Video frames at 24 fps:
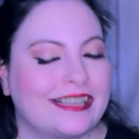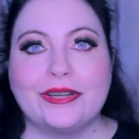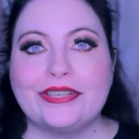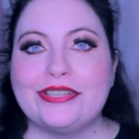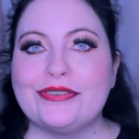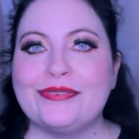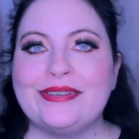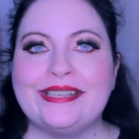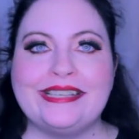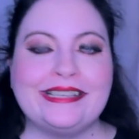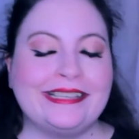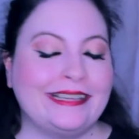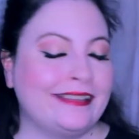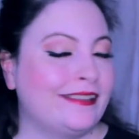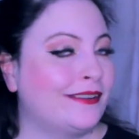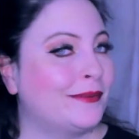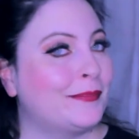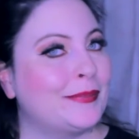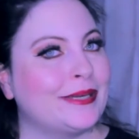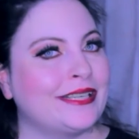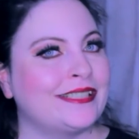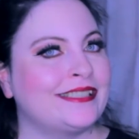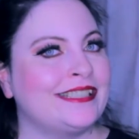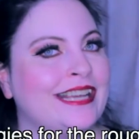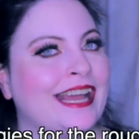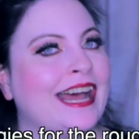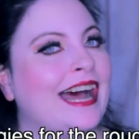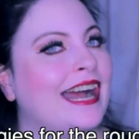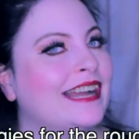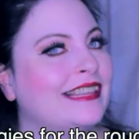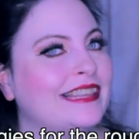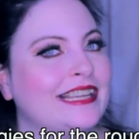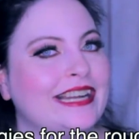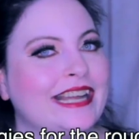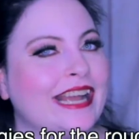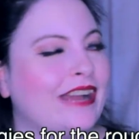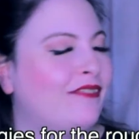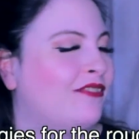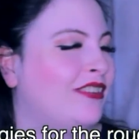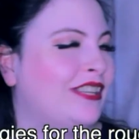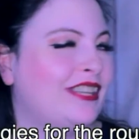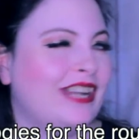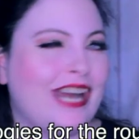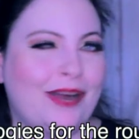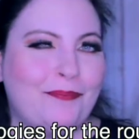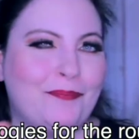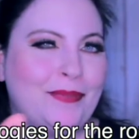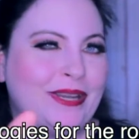We're doing another book tag that I have
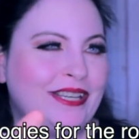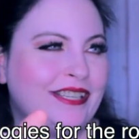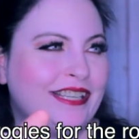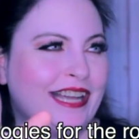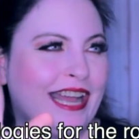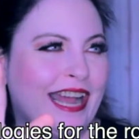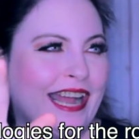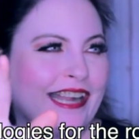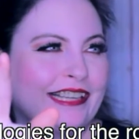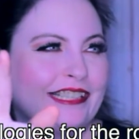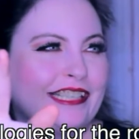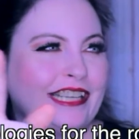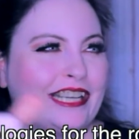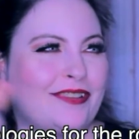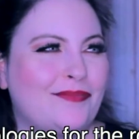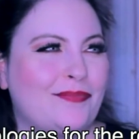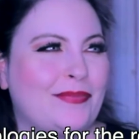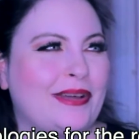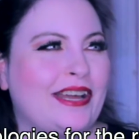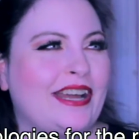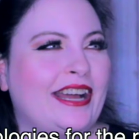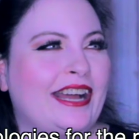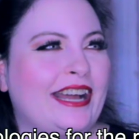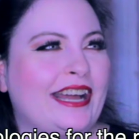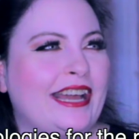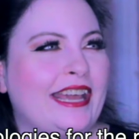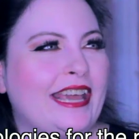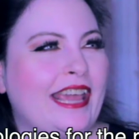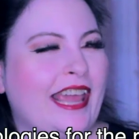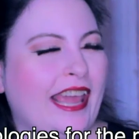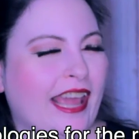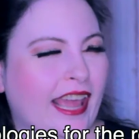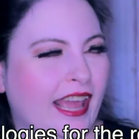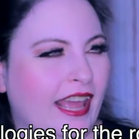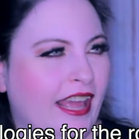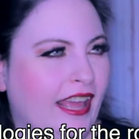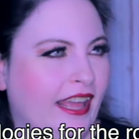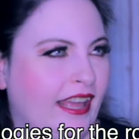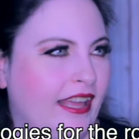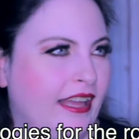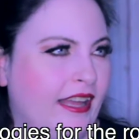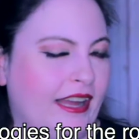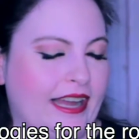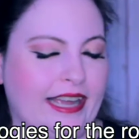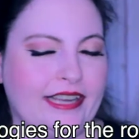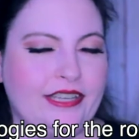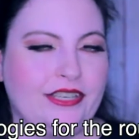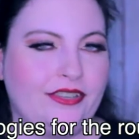not been tagged in, but
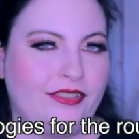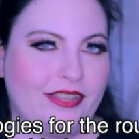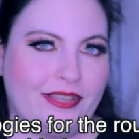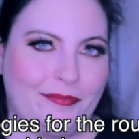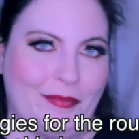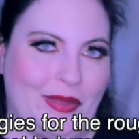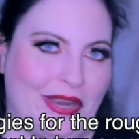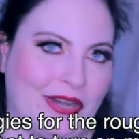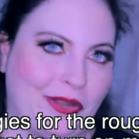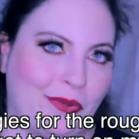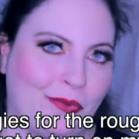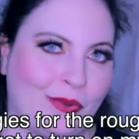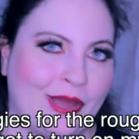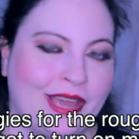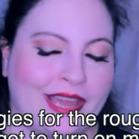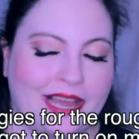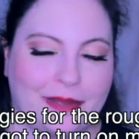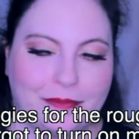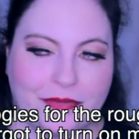I do them anyway.